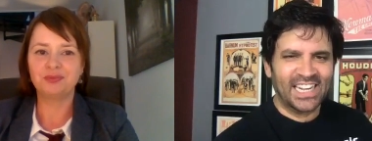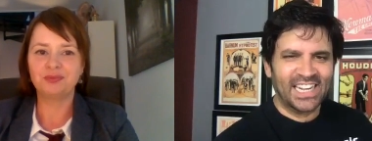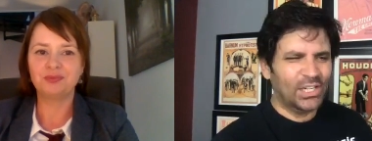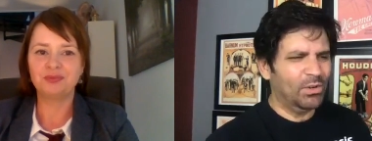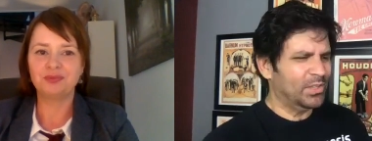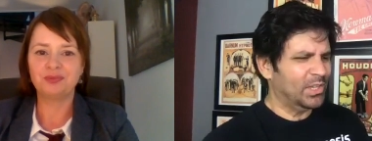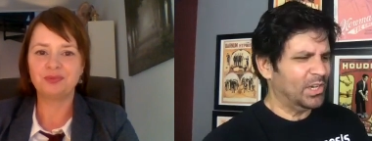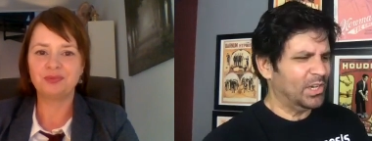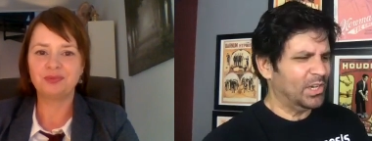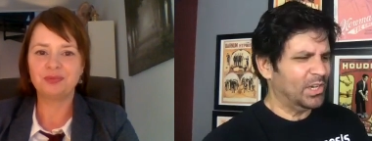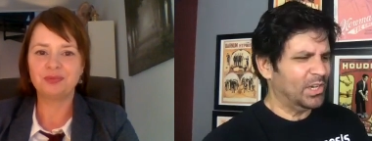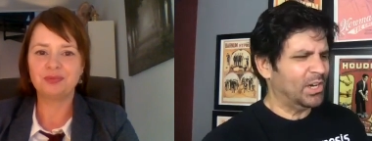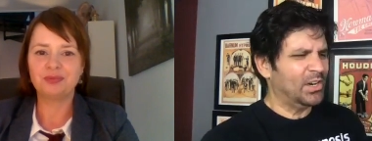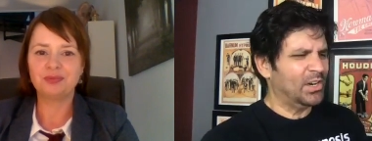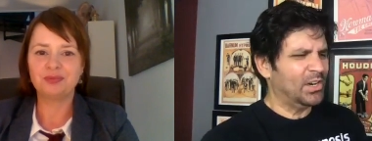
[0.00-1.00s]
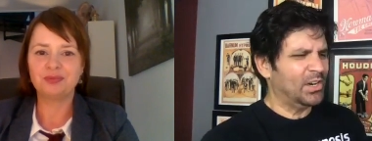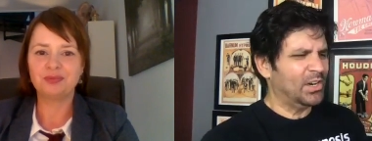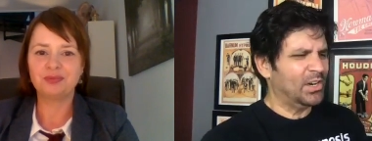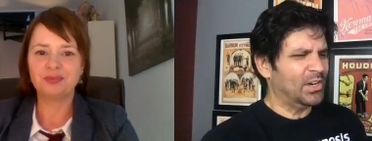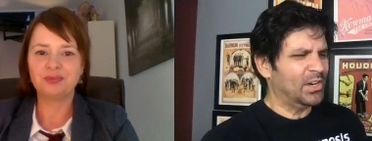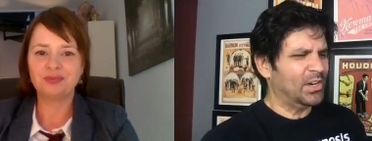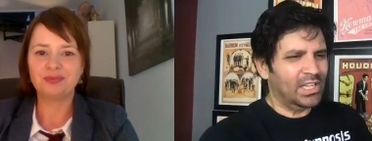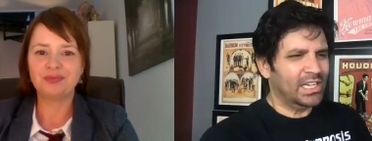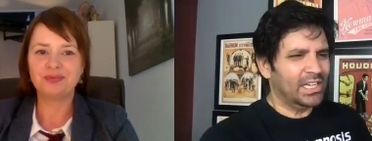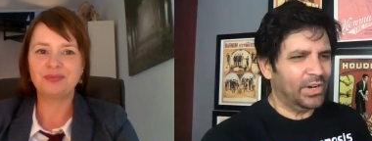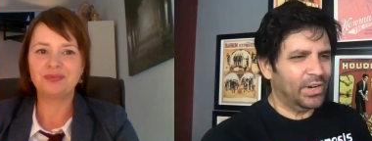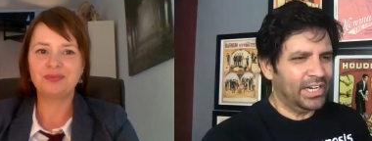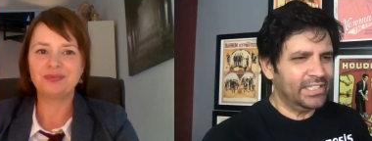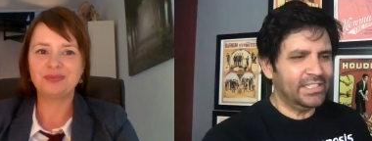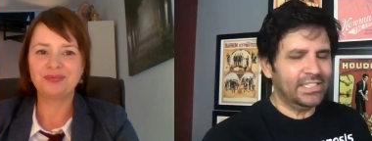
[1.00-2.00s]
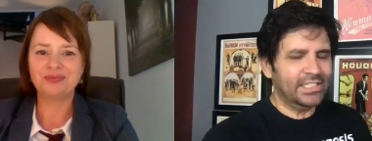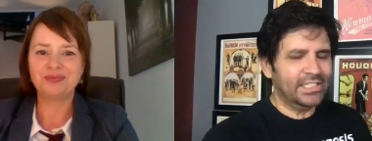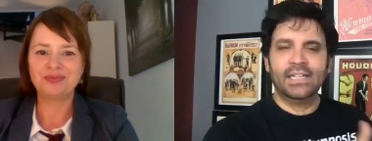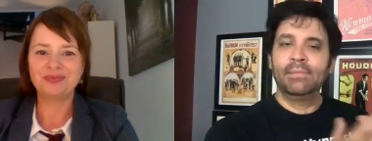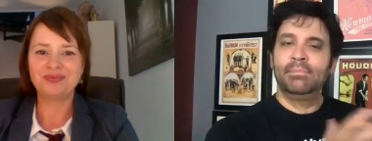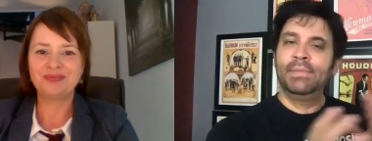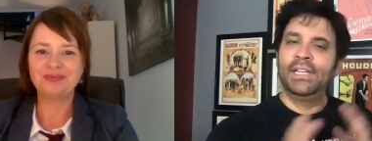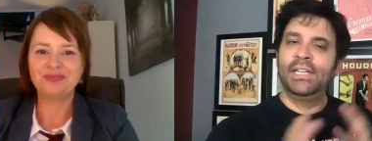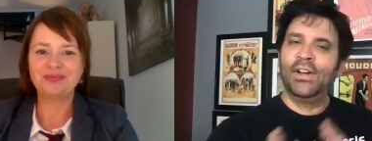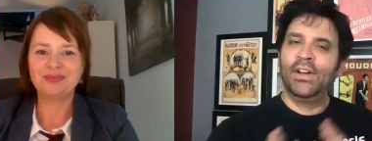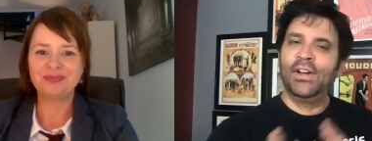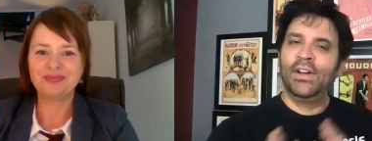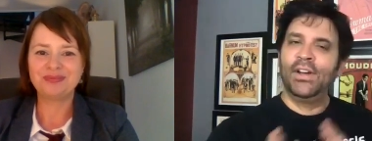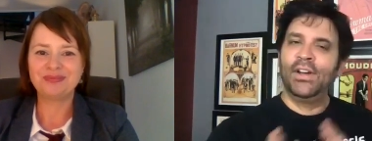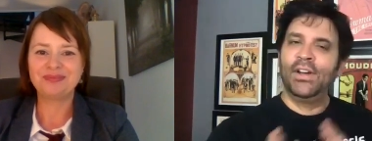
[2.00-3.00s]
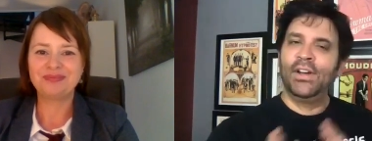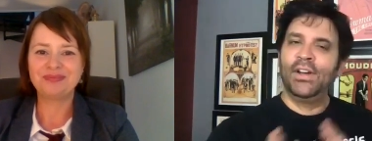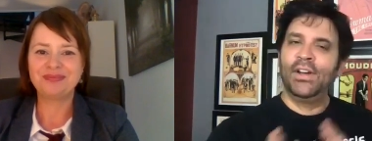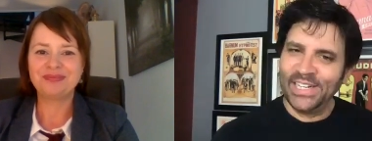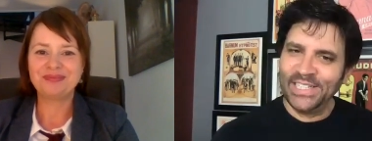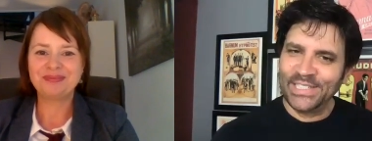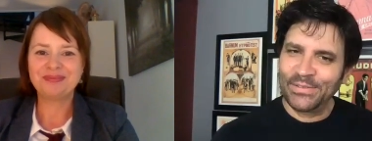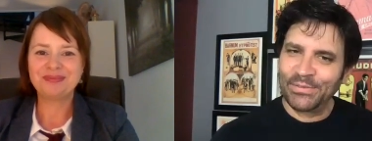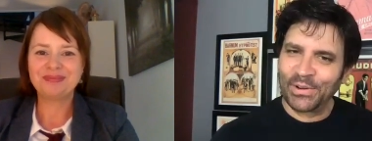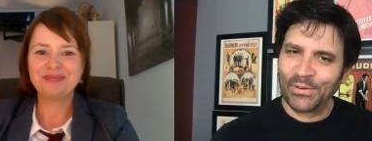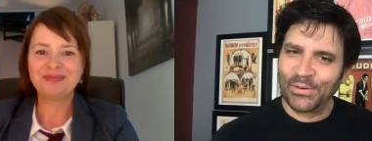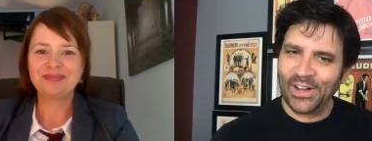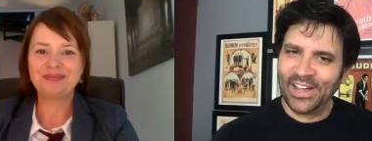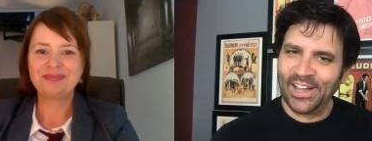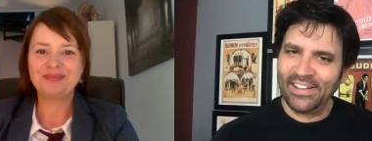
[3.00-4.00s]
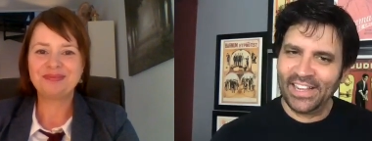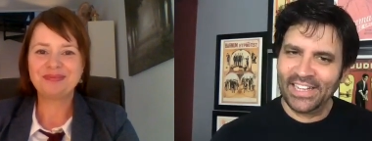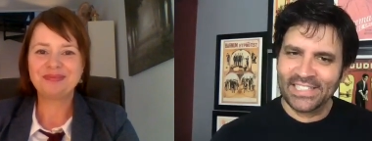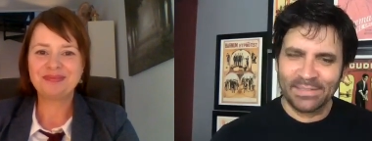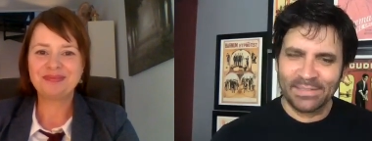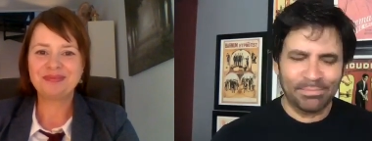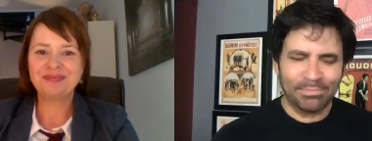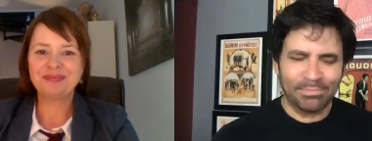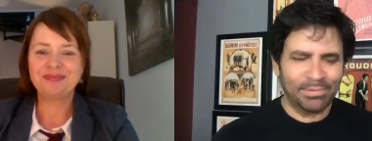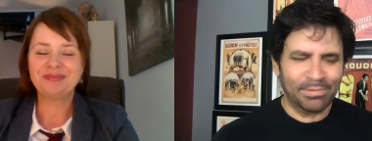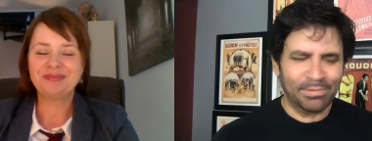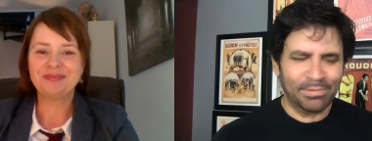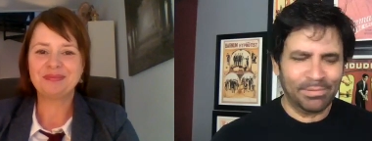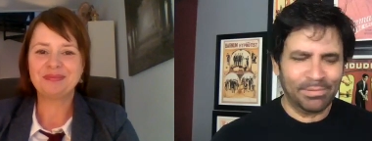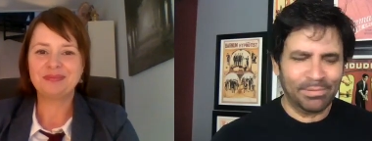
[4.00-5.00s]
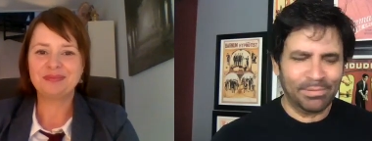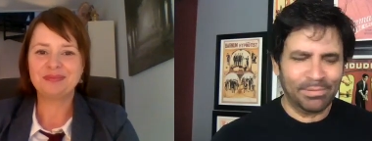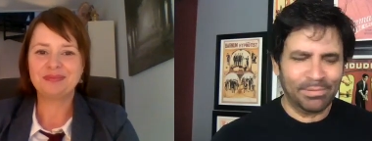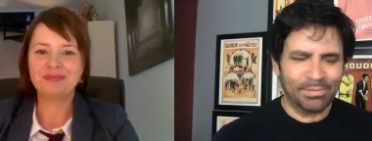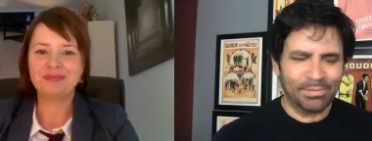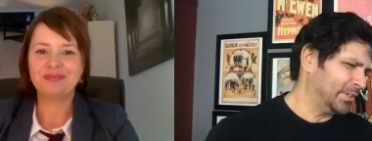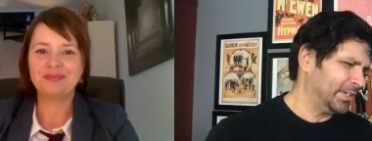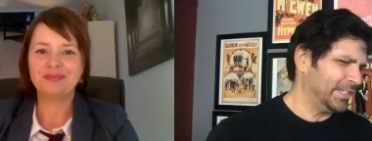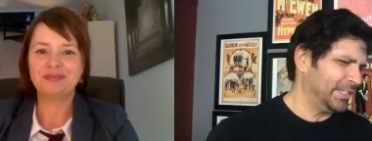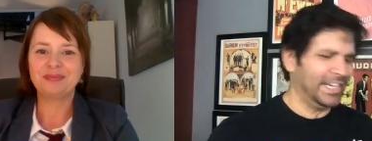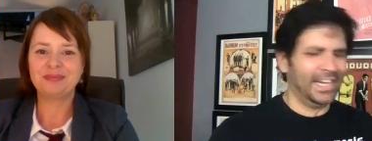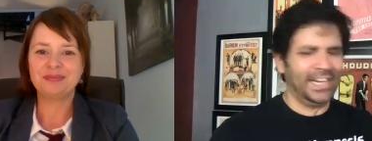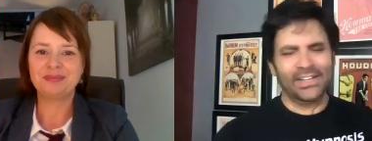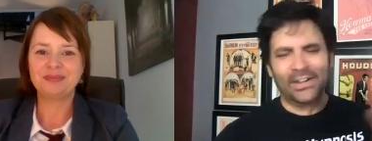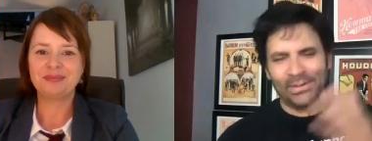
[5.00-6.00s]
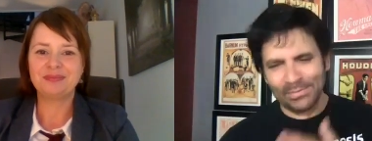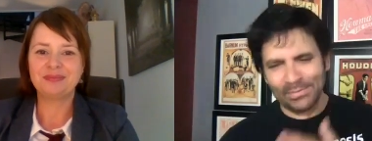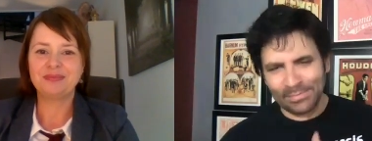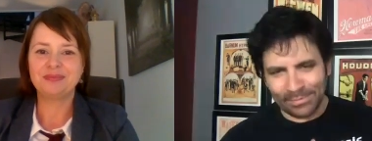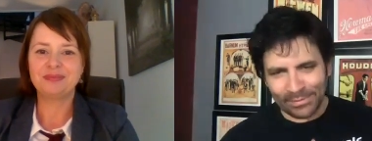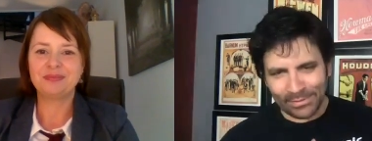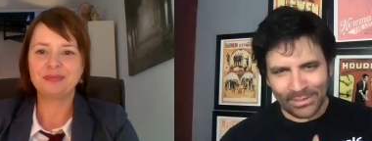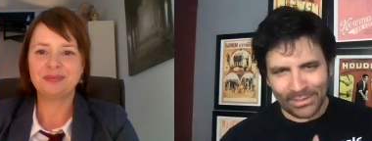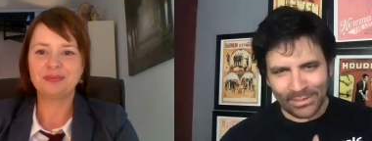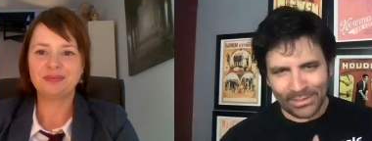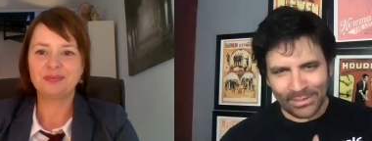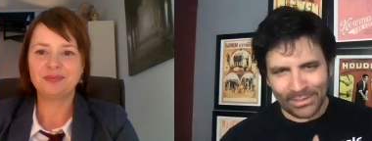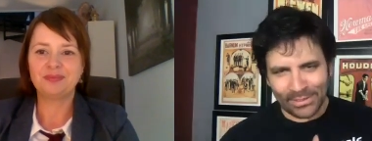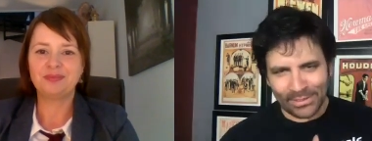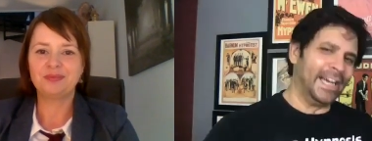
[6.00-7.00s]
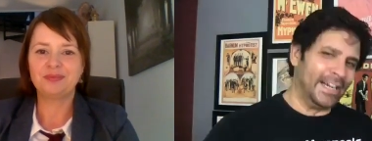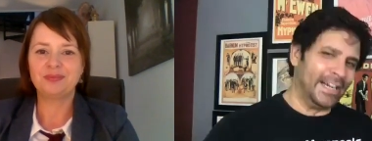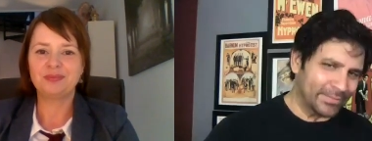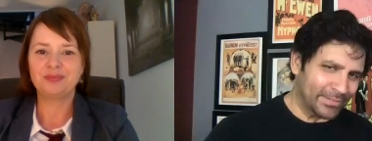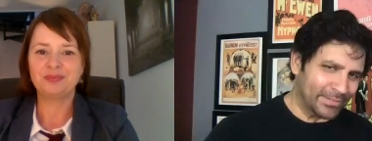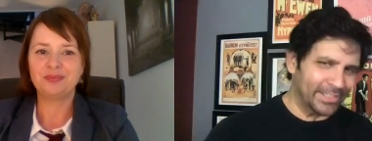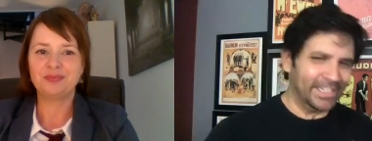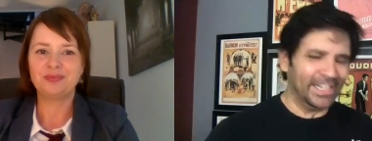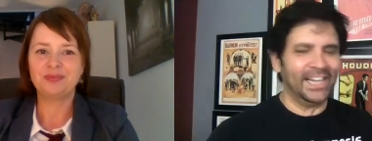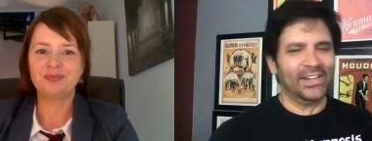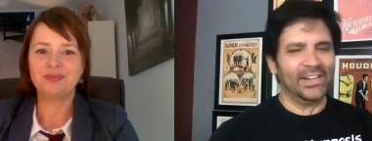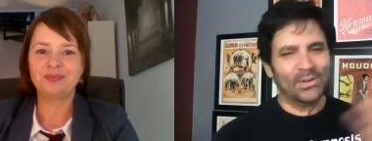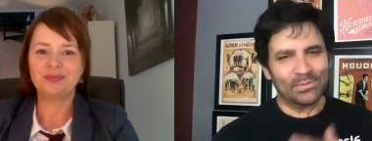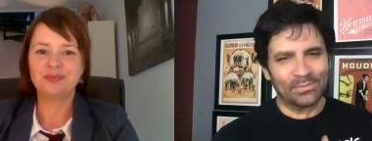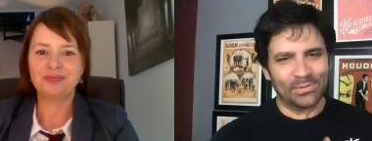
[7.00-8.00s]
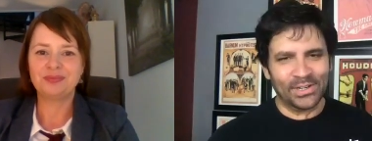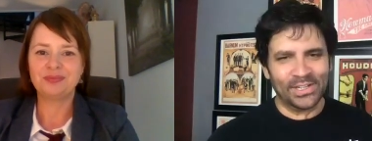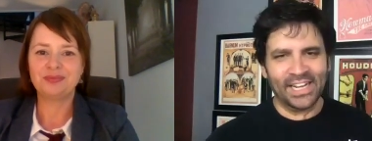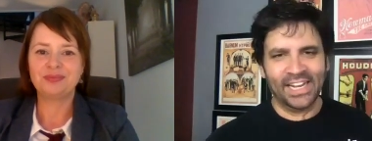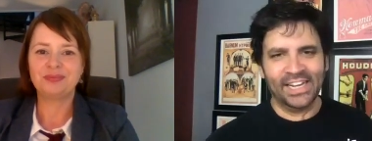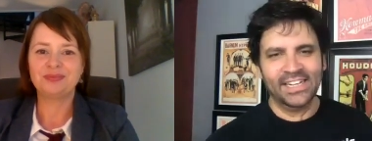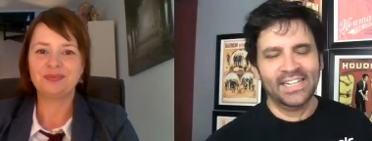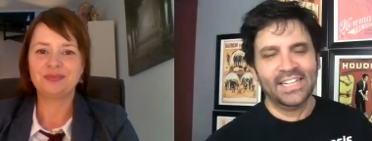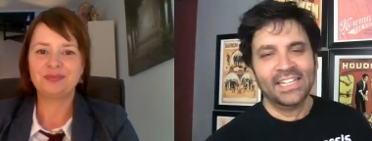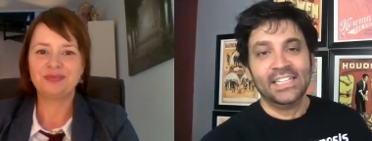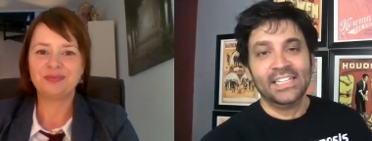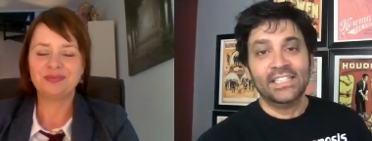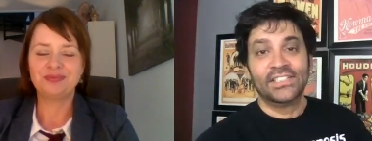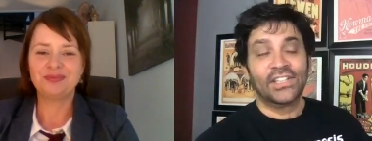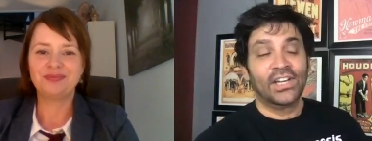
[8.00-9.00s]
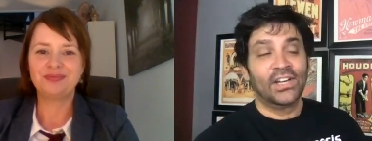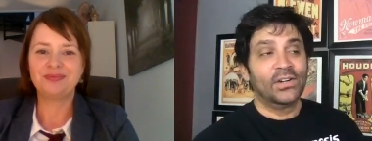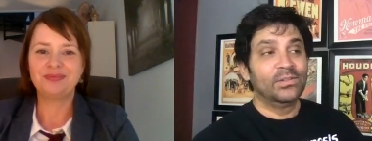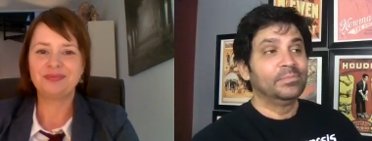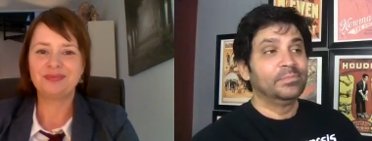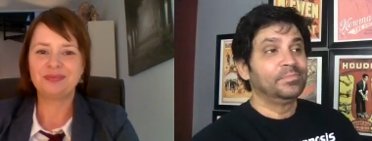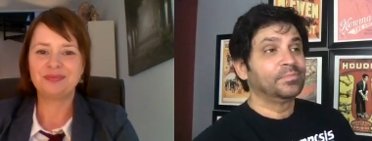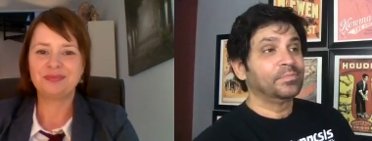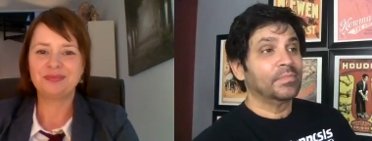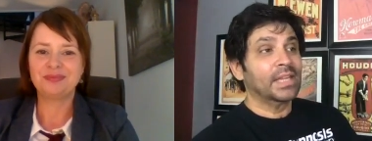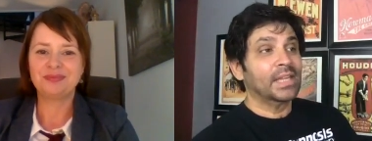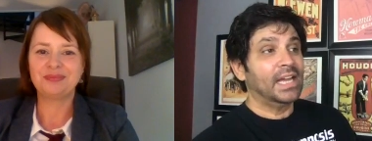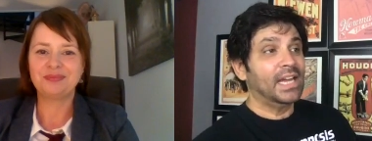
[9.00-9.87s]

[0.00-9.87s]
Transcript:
Speaker 1: I like to go out there, work like crazy, and then be home like crazy for a while, as opposed to out for a day, home for a day, out for a day, home for a day. So,